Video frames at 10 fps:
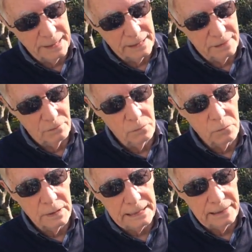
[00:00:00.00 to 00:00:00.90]
but it's
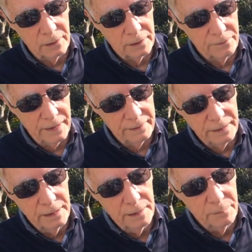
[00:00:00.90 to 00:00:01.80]
really looking
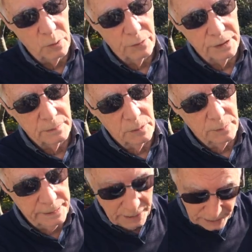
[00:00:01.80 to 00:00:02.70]
very poor at the
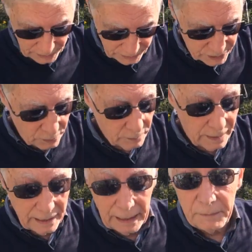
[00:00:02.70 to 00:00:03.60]
moment. So
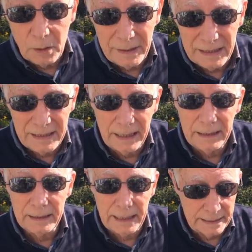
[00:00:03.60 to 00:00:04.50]
I'm going to
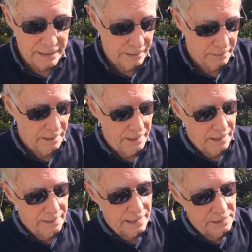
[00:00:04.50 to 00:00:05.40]
take a cutting,
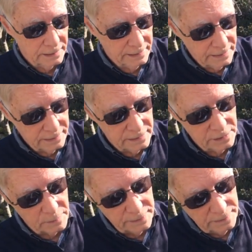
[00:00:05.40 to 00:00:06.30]
and I shall cut
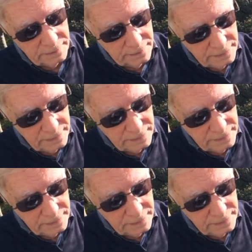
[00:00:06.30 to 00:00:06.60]
this one